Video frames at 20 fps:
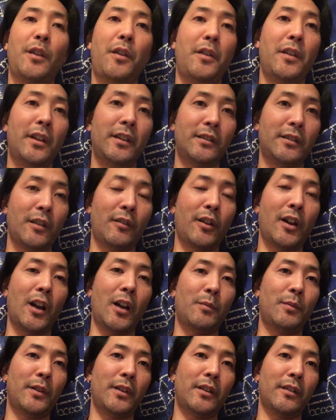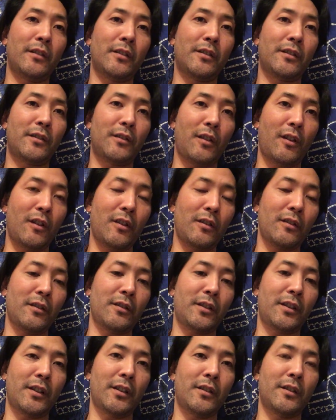things that are happening in the
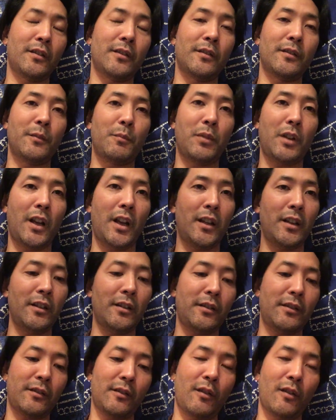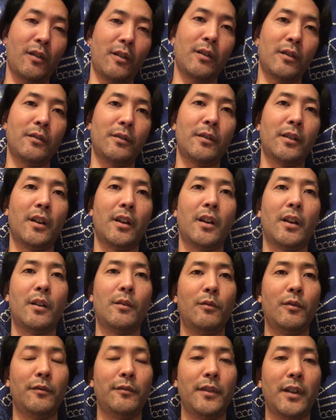stars and the planets are
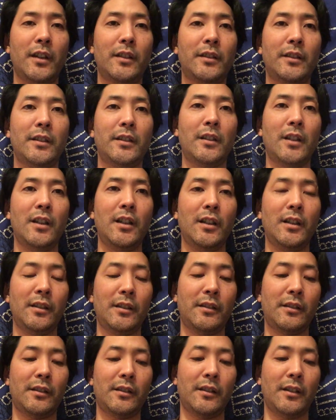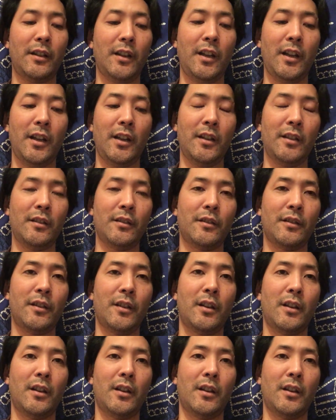reflecting us and